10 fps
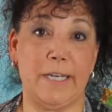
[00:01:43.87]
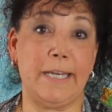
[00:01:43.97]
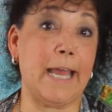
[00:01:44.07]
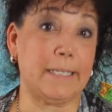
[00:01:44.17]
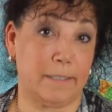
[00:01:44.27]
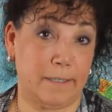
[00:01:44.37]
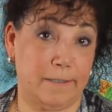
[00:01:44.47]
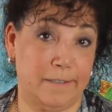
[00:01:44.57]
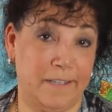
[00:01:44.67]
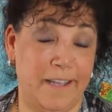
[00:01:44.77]
yet.
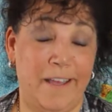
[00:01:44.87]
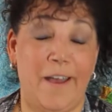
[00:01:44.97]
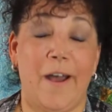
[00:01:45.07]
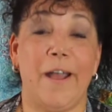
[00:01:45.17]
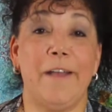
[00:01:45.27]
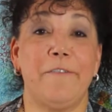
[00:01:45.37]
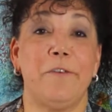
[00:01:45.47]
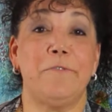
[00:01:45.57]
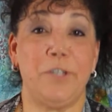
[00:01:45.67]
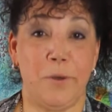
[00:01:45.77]
If
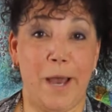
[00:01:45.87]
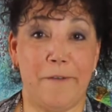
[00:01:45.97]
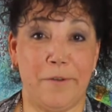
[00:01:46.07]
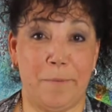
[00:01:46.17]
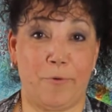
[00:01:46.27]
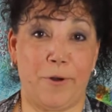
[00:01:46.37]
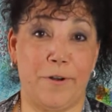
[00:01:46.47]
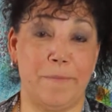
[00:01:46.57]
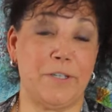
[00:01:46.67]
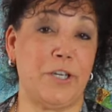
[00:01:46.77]
you do have an
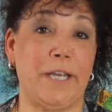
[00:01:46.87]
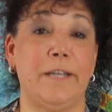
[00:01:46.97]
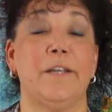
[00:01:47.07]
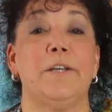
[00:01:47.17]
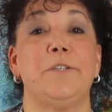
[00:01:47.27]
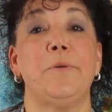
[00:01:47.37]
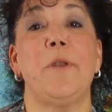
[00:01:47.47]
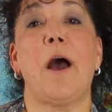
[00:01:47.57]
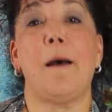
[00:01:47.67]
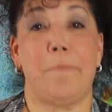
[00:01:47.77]
embroidery machine, do
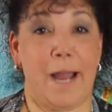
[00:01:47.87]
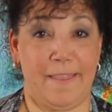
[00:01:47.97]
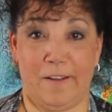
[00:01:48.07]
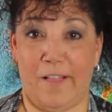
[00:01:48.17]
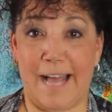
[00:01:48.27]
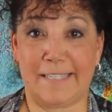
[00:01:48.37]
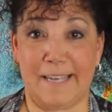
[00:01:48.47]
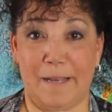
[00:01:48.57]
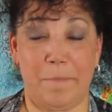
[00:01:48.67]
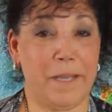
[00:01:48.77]
not buy the
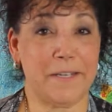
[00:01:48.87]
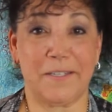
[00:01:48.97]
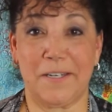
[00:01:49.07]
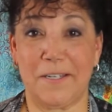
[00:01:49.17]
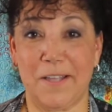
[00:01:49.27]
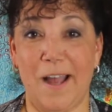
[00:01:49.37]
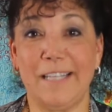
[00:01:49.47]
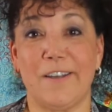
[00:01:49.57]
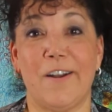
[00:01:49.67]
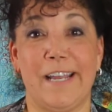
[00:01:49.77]
classic because the
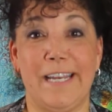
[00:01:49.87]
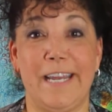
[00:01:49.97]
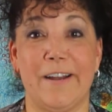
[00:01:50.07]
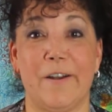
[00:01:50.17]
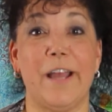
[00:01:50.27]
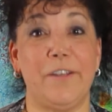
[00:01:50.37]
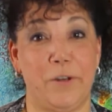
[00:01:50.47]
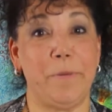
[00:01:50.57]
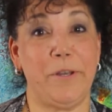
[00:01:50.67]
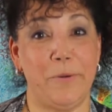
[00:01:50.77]
designs aren't in here and
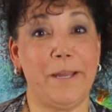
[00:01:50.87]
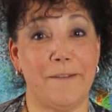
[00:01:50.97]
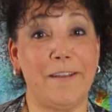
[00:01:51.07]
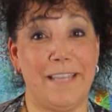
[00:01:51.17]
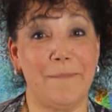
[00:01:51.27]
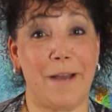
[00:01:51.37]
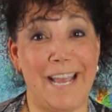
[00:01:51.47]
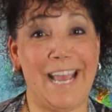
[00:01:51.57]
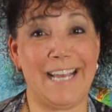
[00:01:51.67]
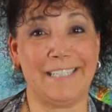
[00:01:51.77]
you'll be doing everything by
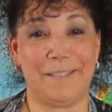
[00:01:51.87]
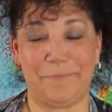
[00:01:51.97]
hand.